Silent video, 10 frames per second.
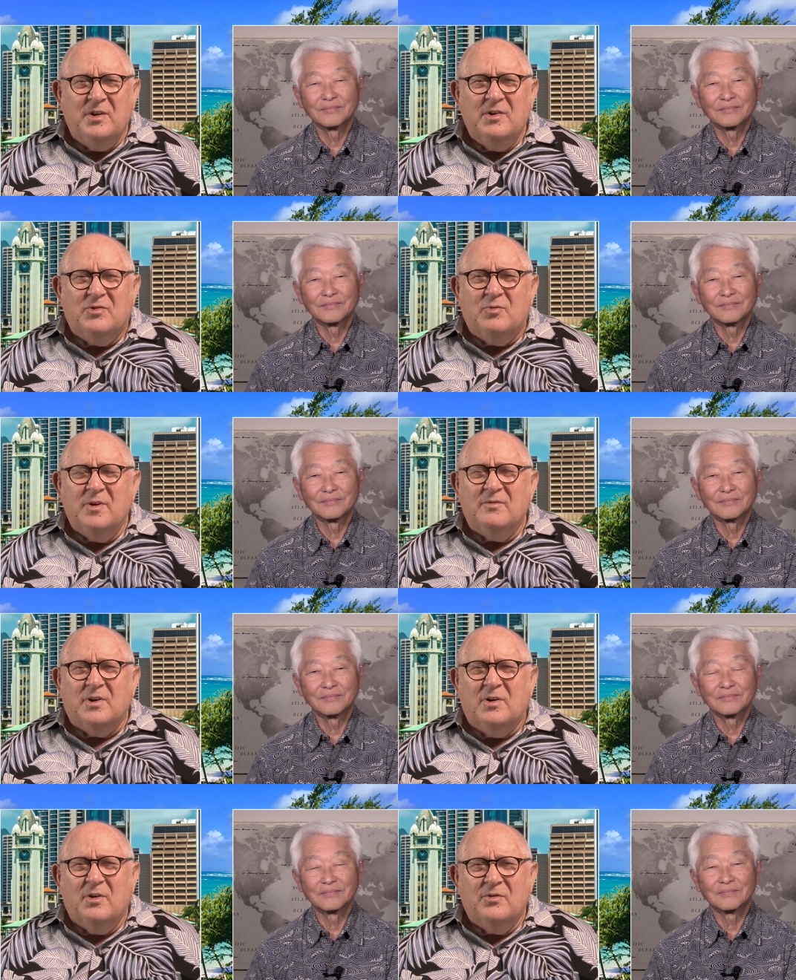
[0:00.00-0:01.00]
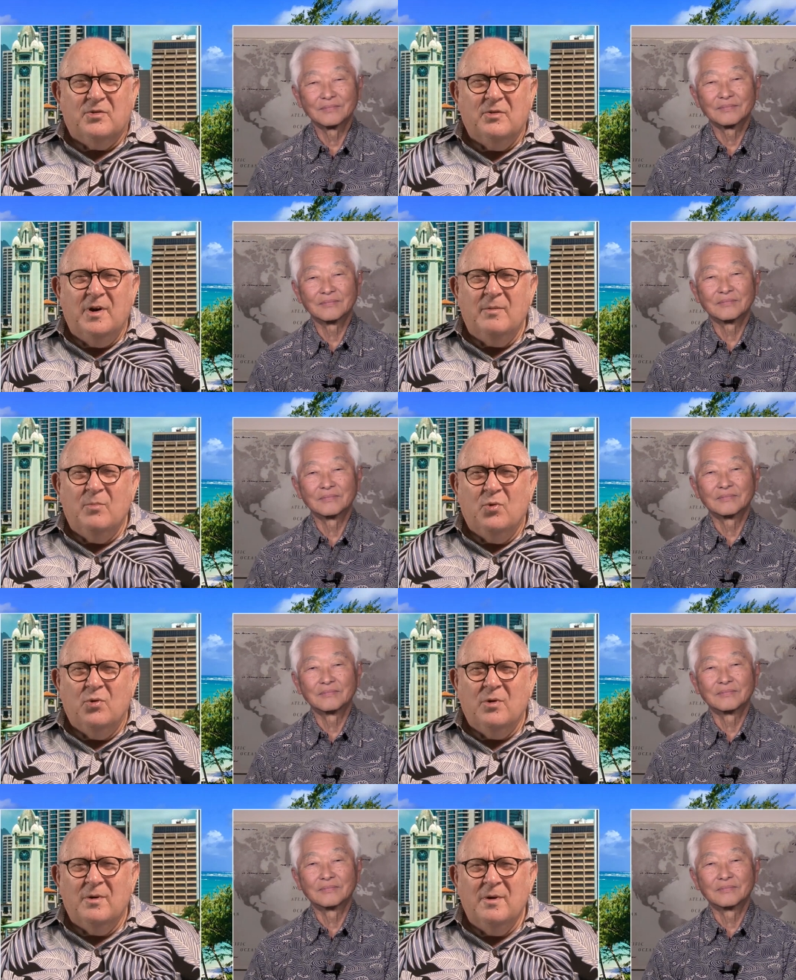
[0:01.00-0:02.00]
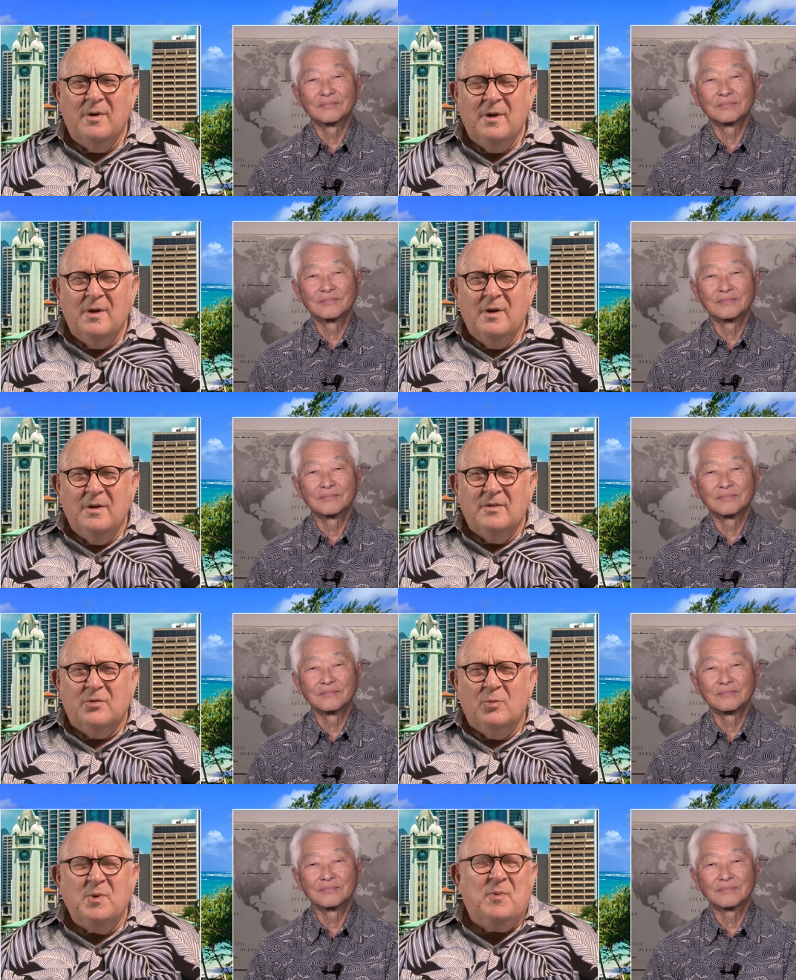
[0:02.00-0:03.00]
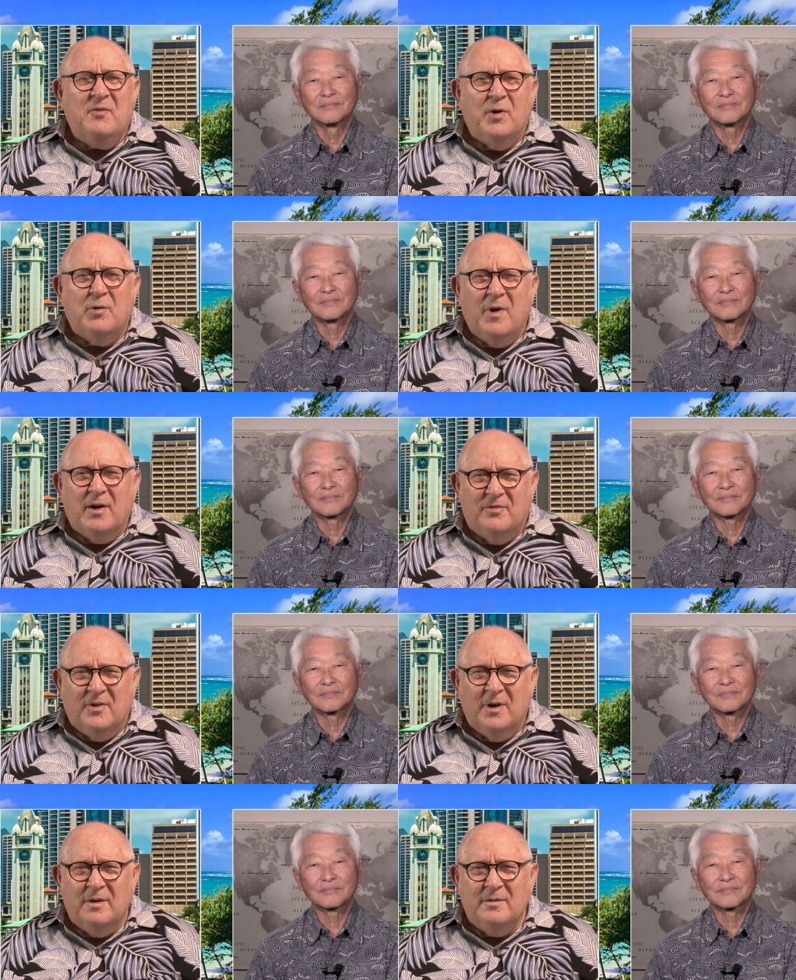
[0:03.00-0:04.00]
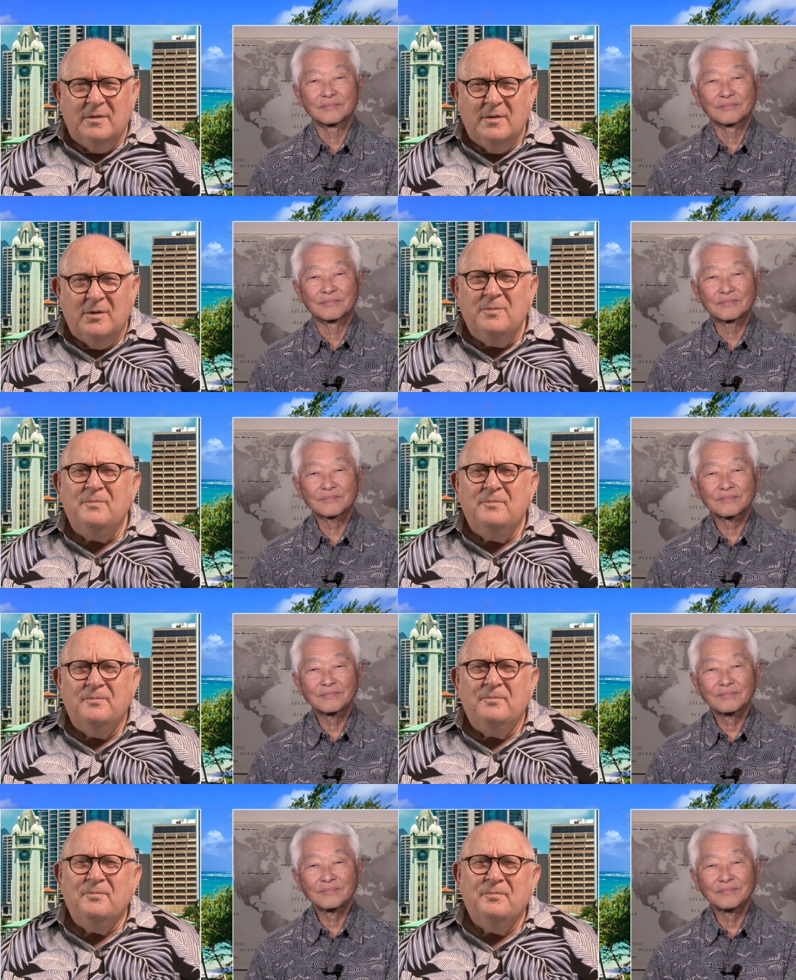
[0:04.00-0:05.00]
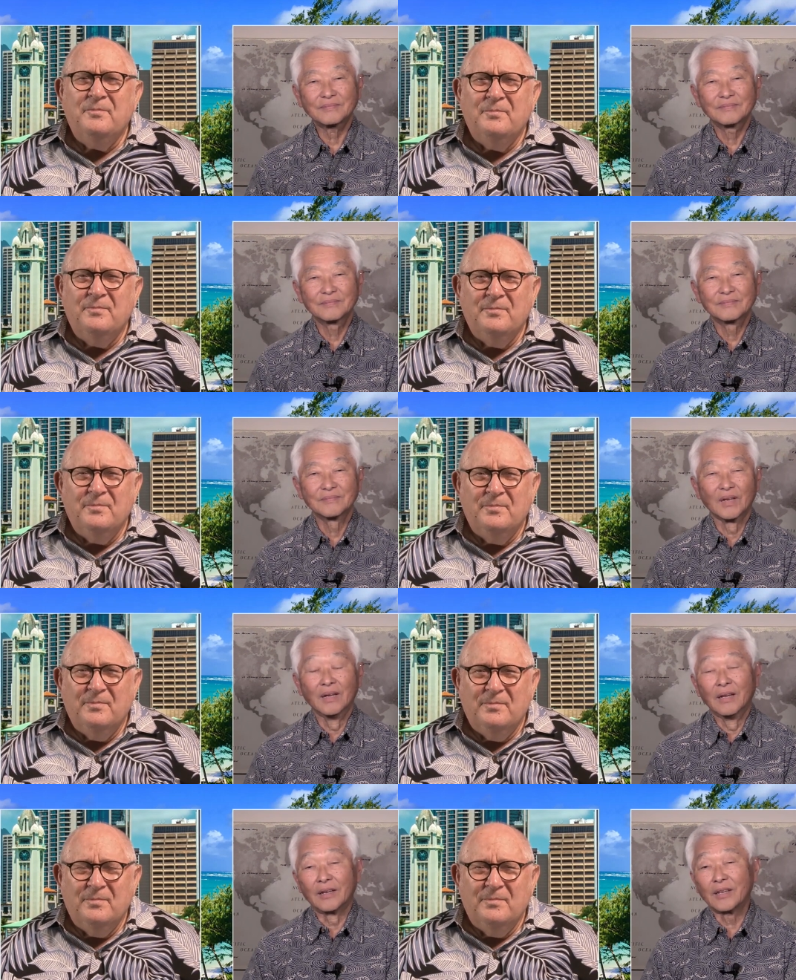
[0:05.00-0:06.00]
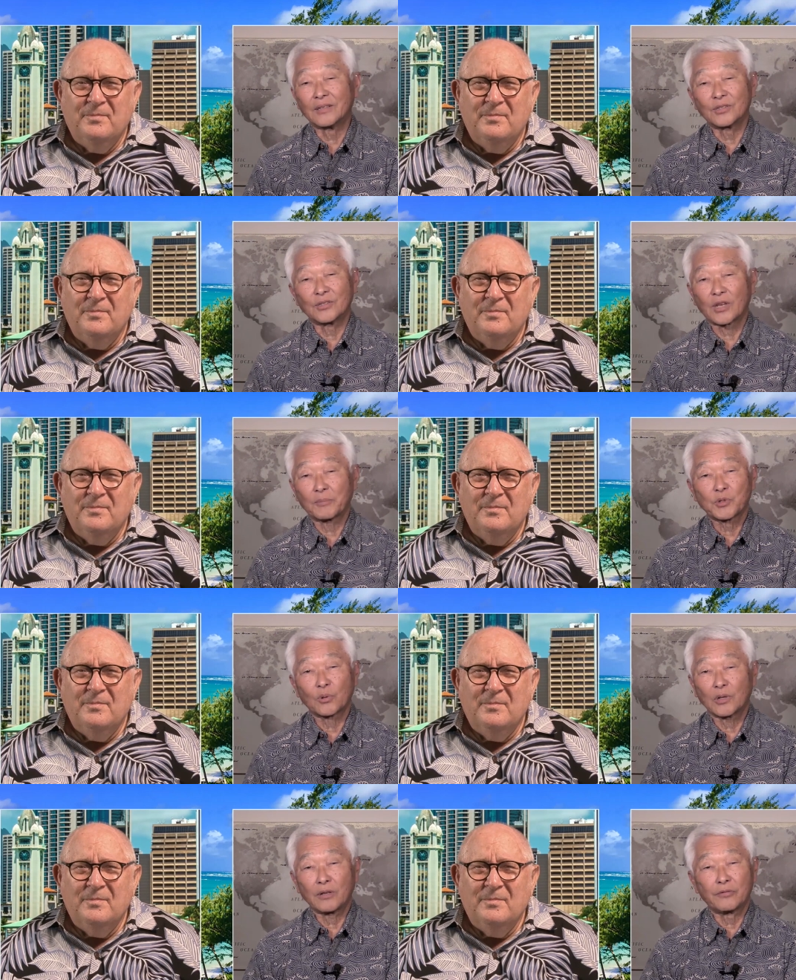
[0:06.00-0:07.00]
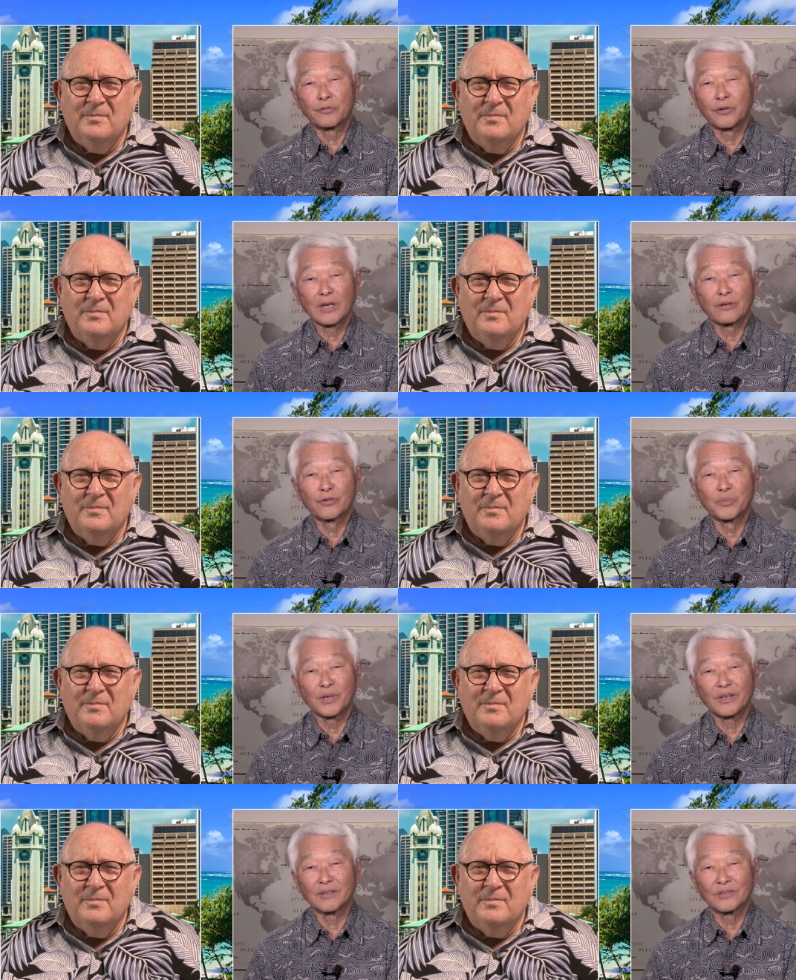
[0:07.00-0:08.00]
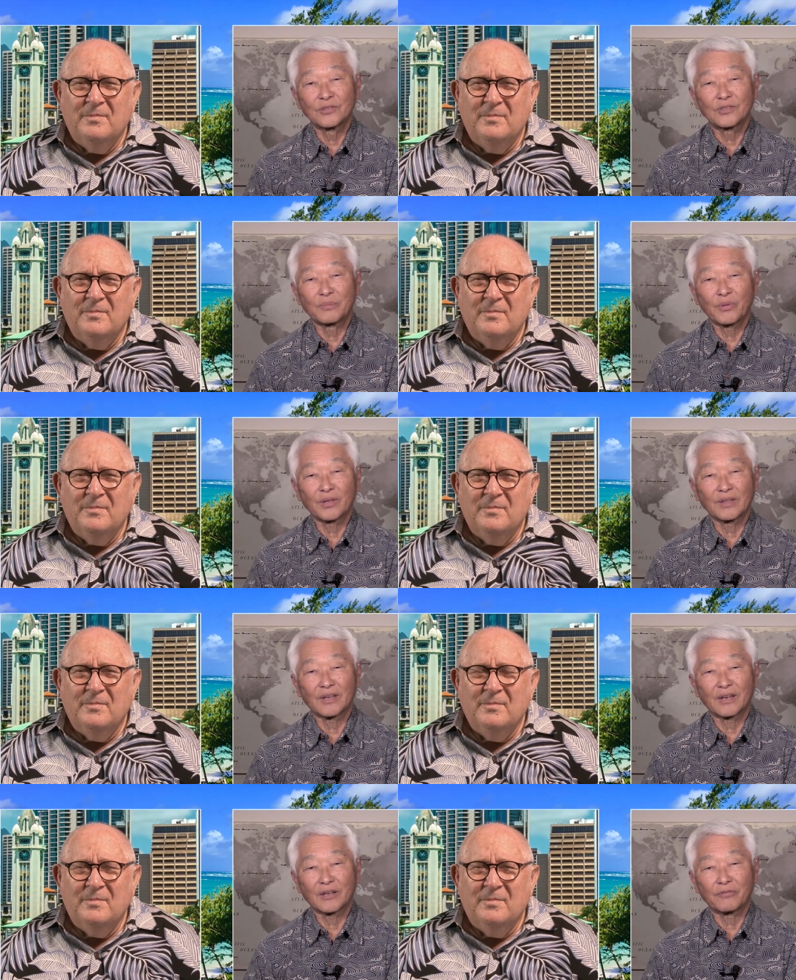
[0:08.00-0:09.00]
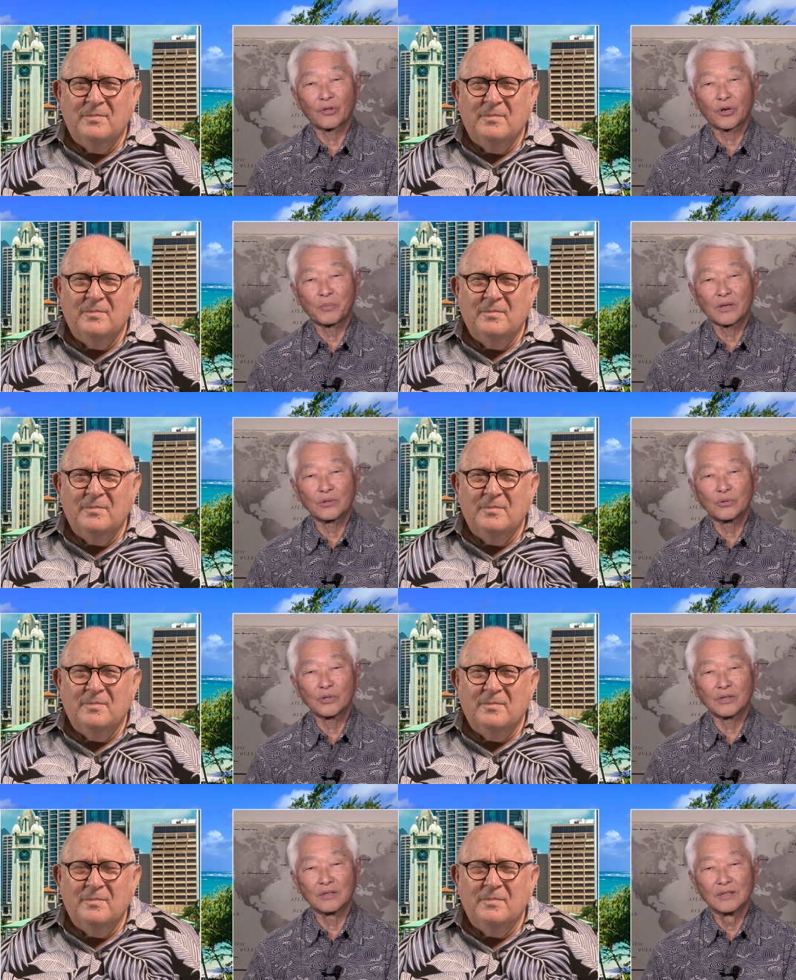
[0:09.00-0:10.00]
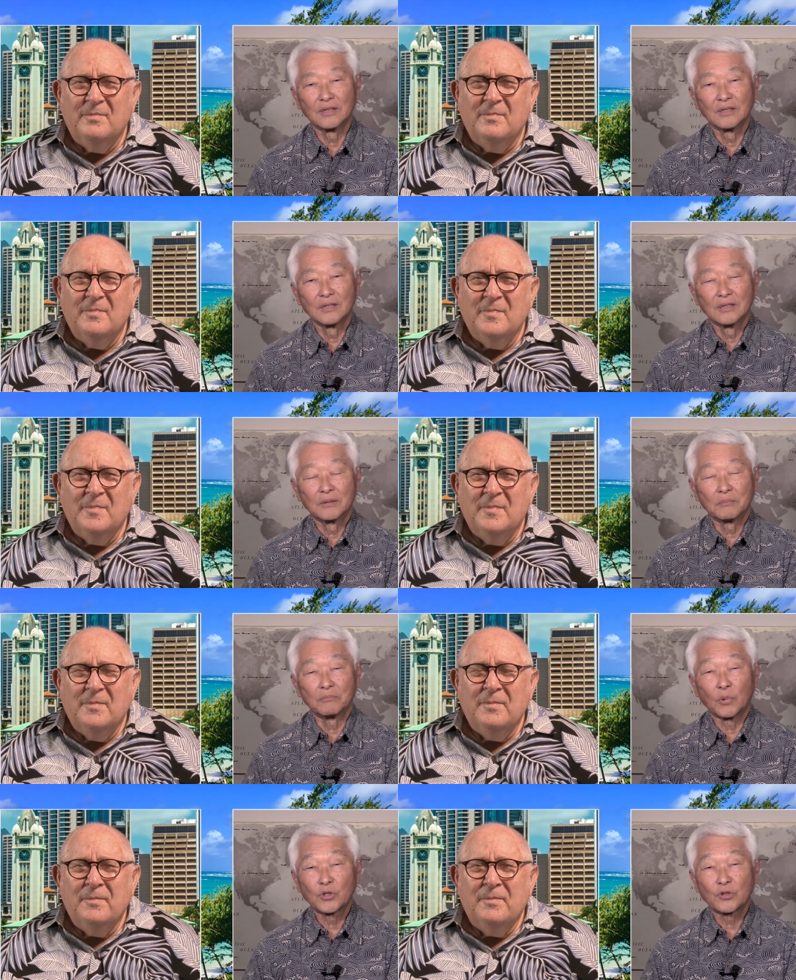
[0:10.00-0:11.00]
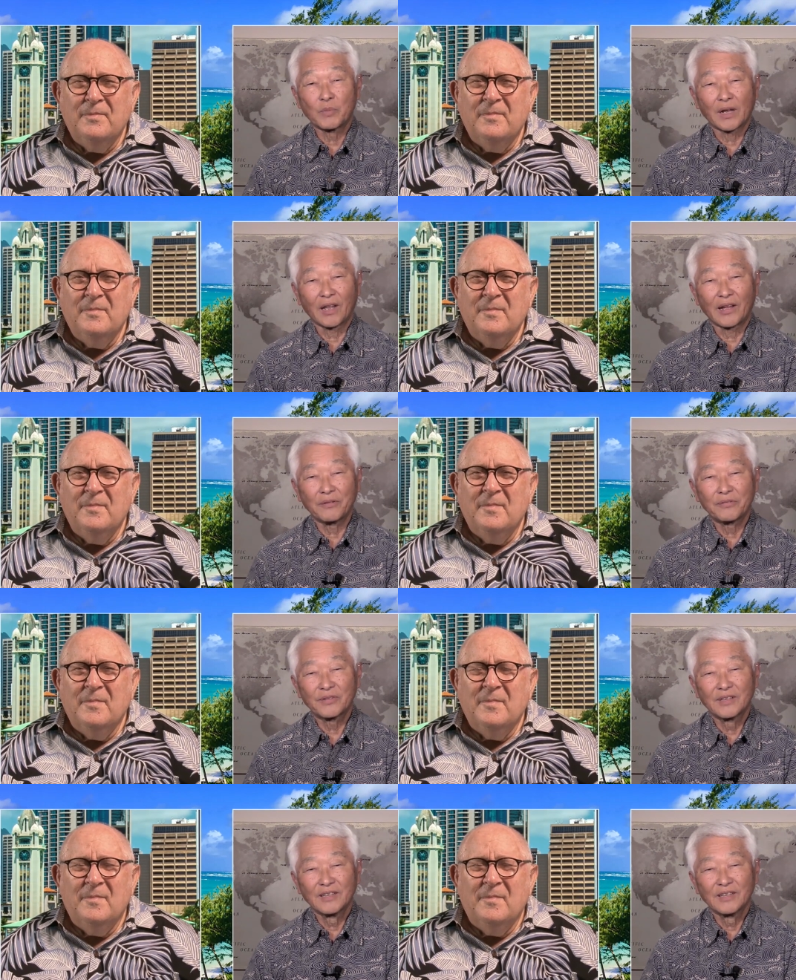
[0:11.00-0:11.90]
Speaker 1: the history of the culture and more. So it must be very gratifying, no?
Speaker 2: It is. It's absolutely fulfilling for me. It's something that I've thought about doing most of my life.